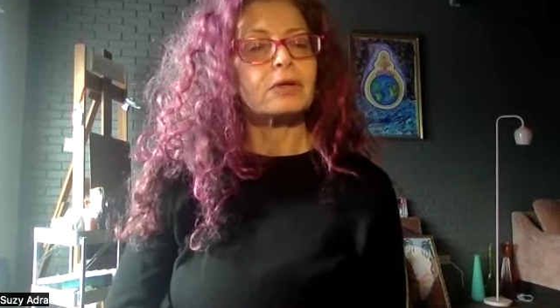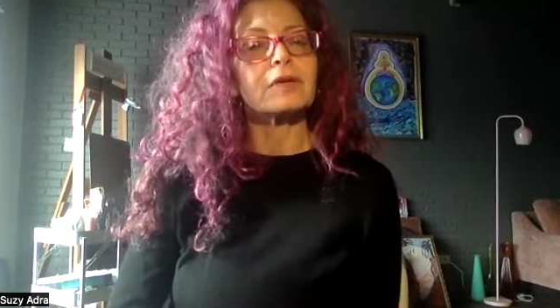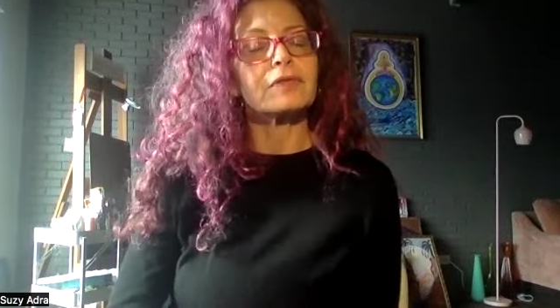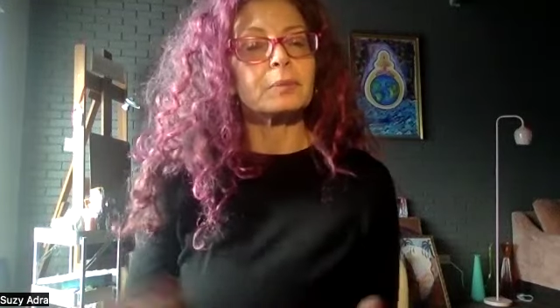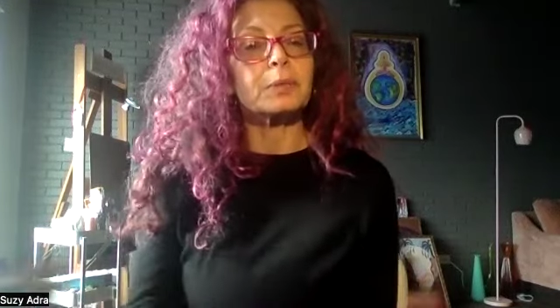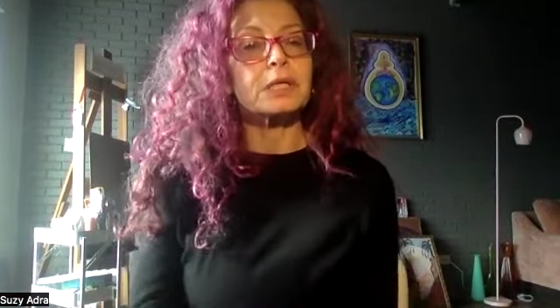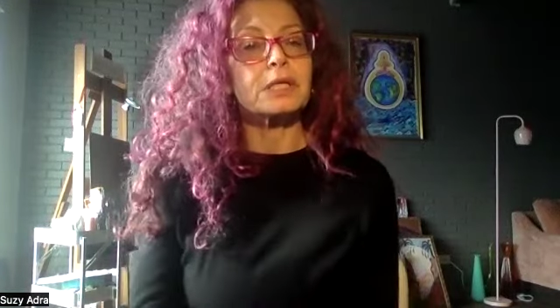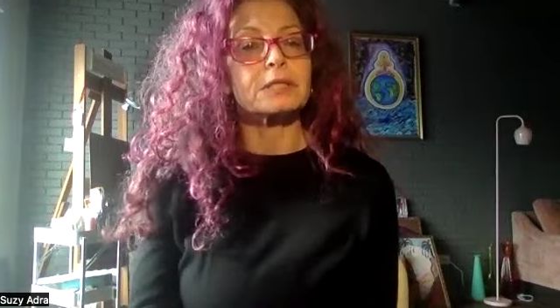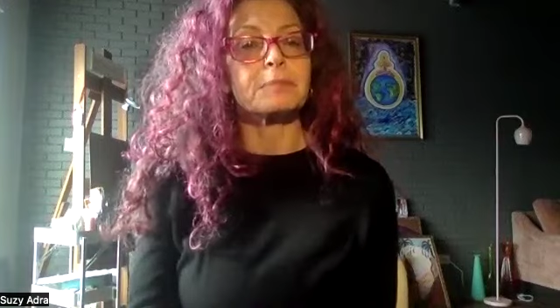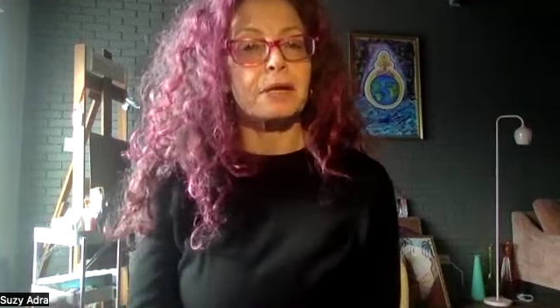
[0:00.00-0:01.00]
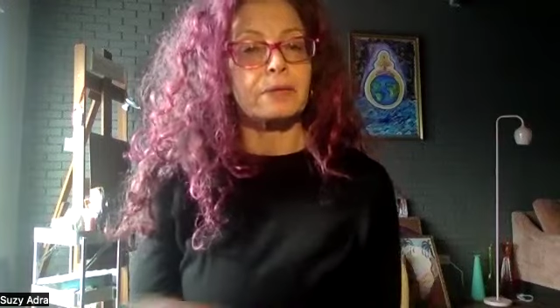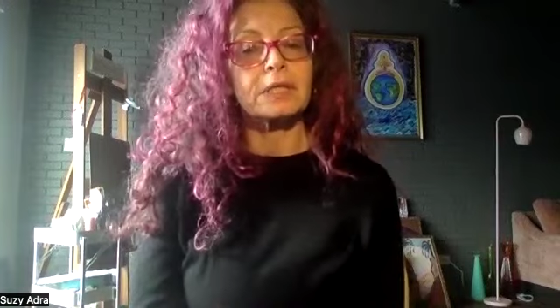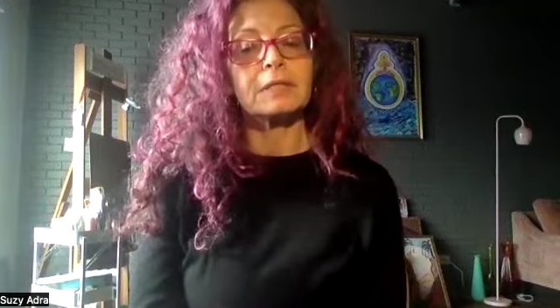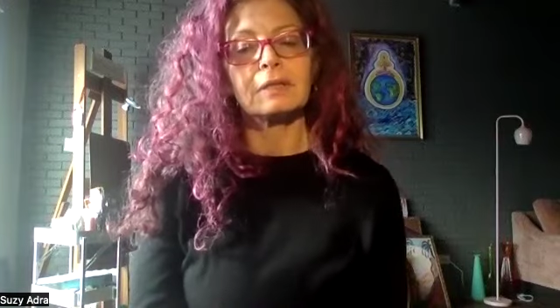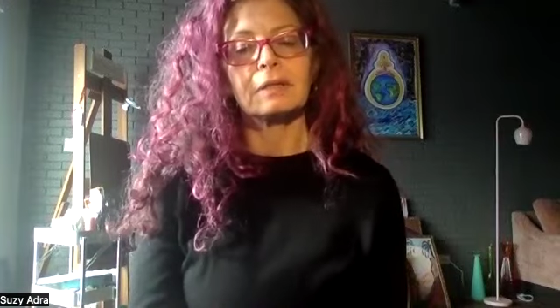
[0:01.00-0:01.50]
if somebody is
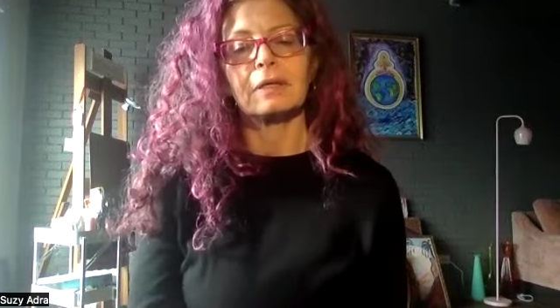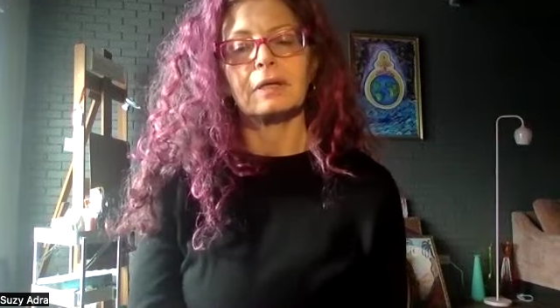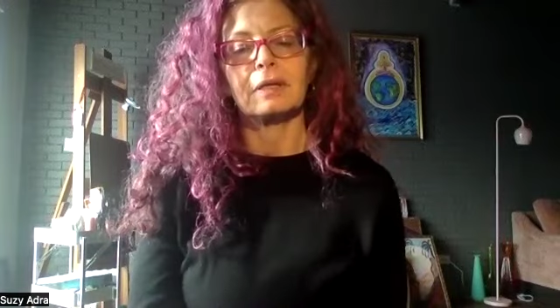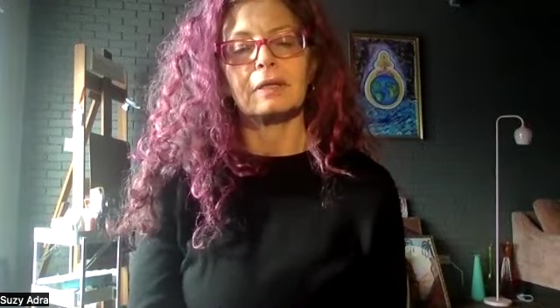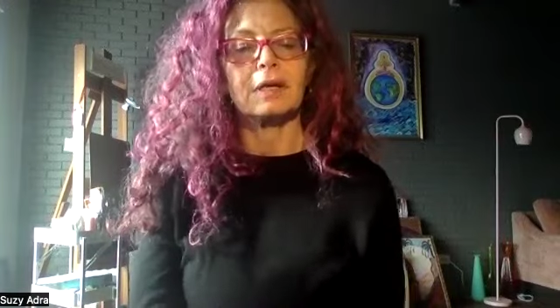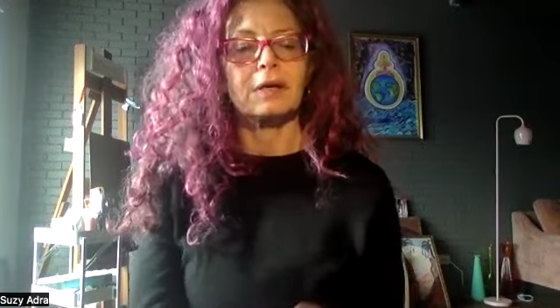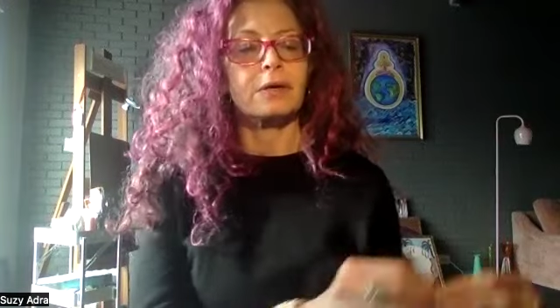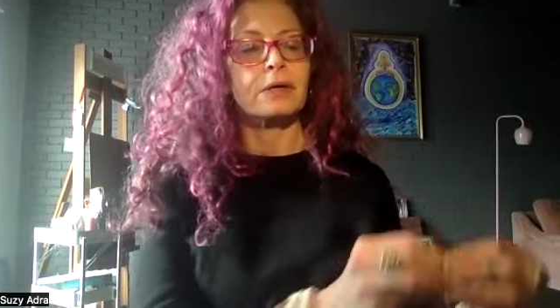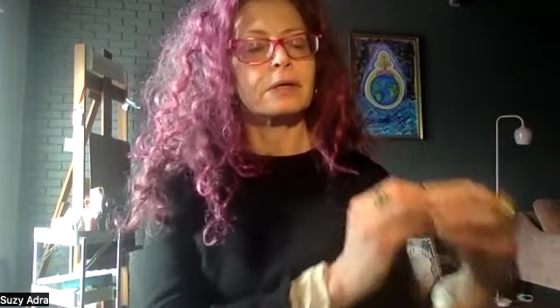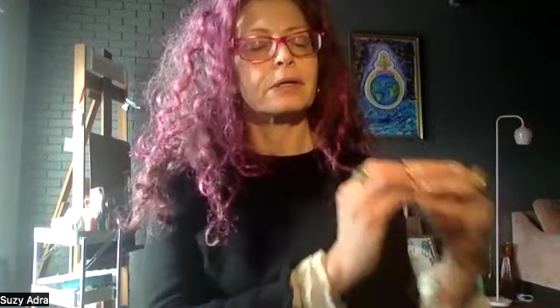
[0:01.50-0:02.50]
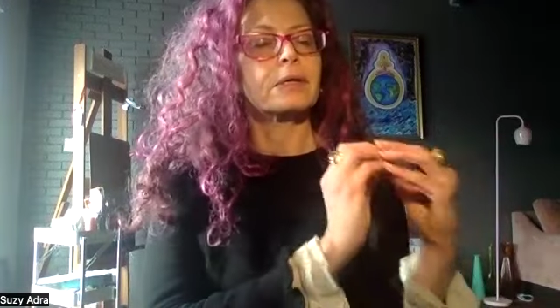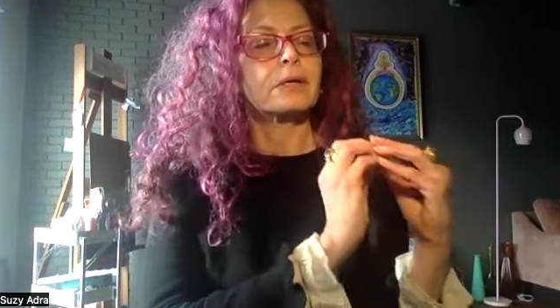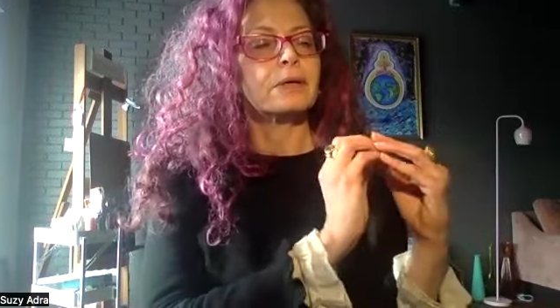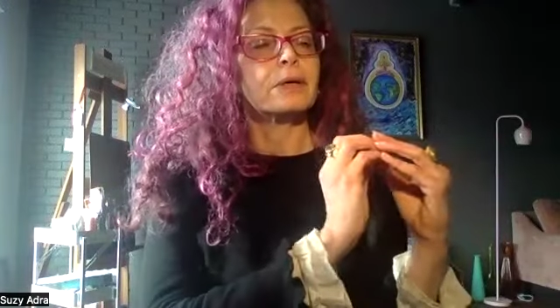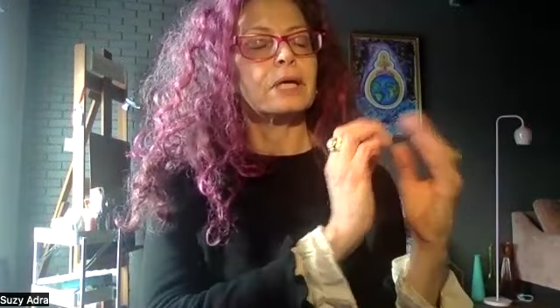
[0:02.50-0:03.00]
married and they're
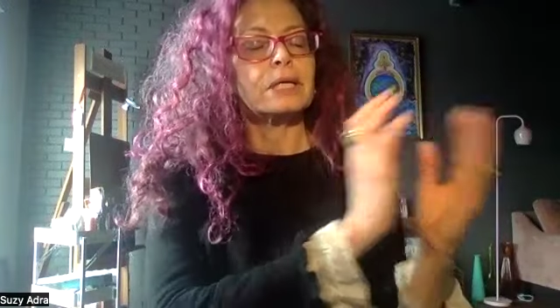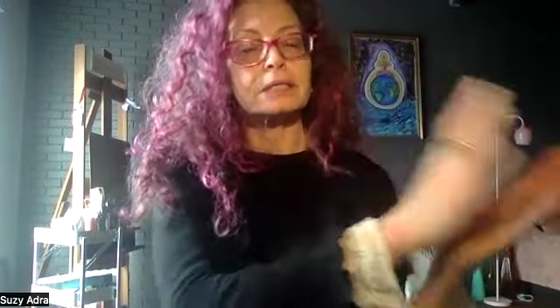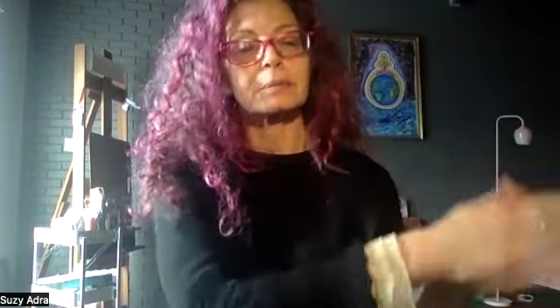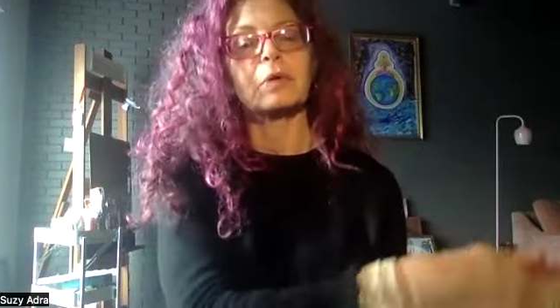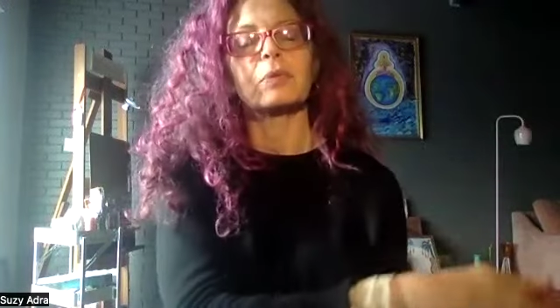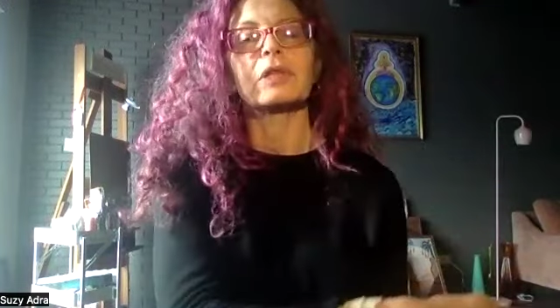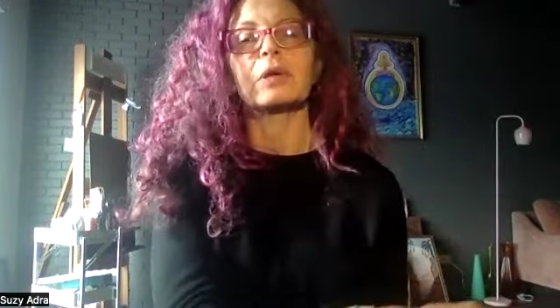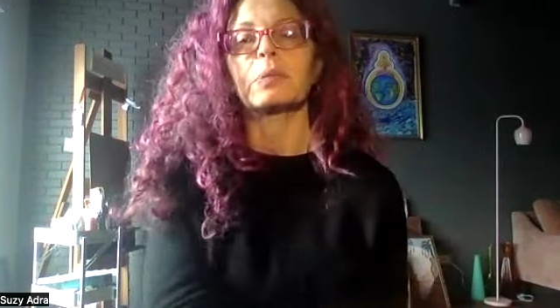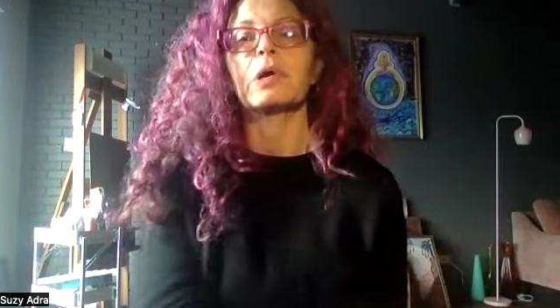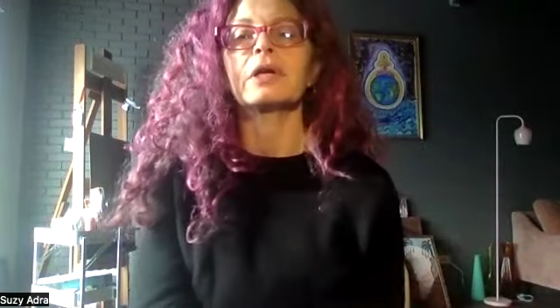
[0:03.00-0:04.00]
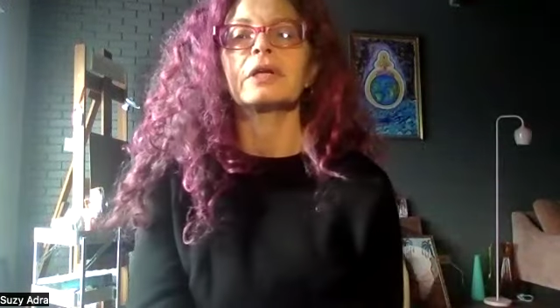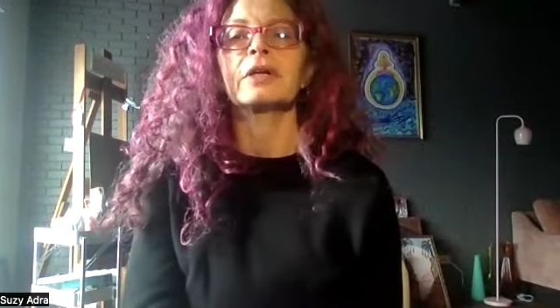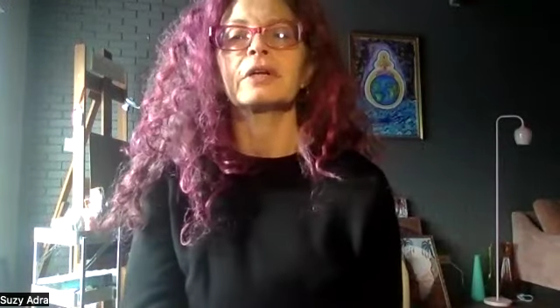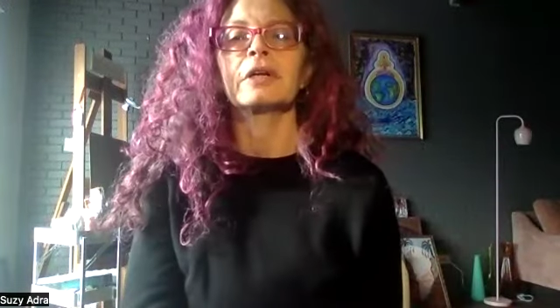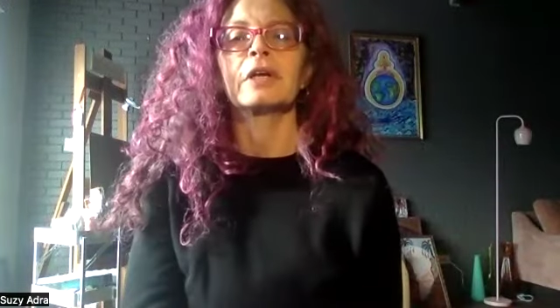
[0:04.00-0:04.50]
intimate with their
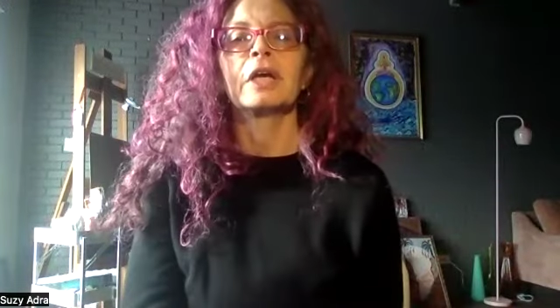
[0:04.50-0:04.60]
partner,